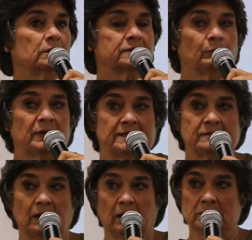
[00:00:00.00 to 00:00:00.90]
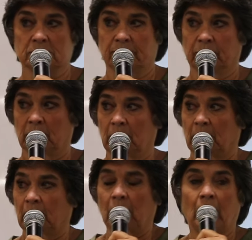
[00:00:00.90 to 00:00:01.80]
somebody says,
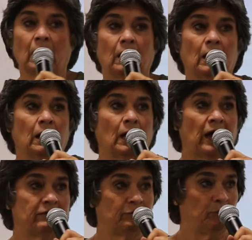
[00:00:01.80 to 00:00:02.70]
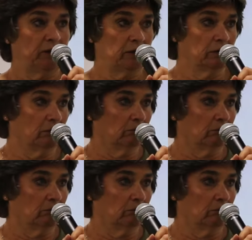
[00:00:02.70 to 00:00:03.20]
I've been